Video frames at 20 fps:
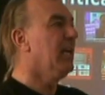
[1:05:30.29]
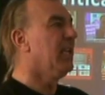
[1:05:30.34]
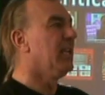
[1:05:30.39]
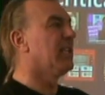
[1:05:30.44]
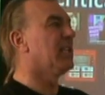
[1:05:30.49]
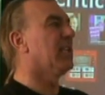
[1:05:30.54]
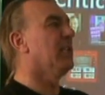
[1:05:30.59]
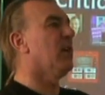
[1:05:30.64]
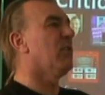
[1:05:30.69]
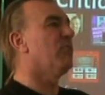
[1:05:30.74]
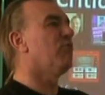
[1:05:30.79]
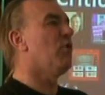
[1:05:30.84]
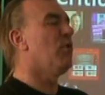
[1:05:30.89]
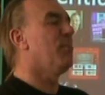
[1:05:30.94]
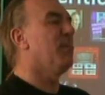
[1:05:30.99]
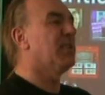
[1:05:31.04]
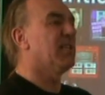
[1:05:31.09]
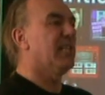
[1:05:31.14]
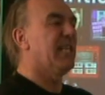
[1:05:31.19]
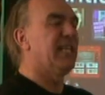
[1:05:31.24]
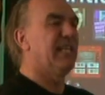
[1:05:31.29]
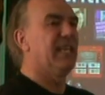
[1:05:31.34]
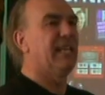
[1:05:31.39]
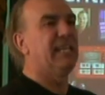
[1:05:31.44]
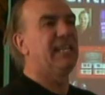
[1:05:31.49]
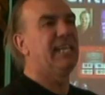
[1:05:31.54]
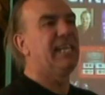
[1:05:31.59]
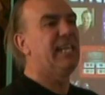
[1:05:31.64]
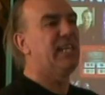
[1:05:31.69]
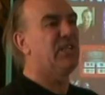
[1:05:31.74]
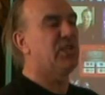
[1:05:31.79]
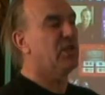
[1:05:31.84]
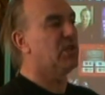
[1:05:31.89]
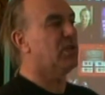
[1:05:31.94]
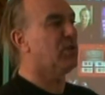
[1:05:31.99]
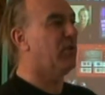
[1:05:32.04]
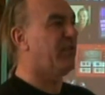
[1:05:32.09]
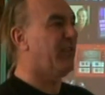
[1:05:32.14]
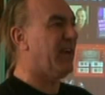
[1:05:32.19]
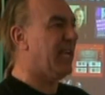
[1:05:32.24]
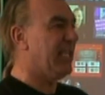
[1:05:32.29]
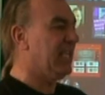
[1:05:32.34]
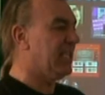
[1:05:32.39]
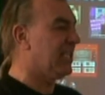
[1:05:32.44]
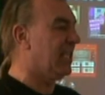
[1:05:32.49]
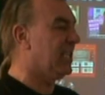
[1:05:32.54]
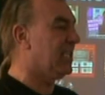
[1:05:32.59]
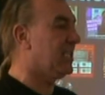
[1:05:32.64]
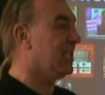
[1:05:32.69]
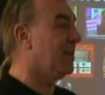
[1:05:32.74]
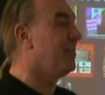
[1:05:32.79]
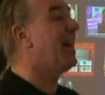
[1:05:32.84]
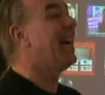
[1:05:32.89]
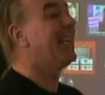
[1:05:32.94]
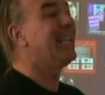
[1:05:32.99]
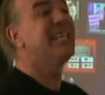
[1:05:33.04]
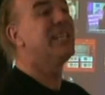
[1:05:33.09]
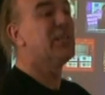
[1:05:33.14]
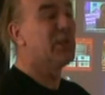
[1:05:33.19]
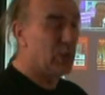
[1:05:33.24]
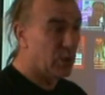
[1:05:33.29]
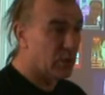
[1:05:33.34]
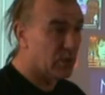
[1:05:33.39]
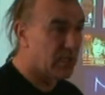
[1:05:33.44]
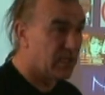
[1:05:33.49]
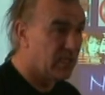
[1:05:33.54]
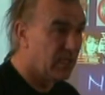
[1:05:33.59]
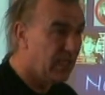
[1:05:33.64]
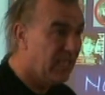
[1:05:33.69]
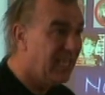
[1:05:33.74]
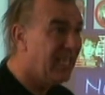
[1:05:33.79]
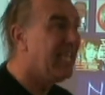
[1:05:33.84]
There's a lot of rumours that it leaches stuff out of your system, and it does.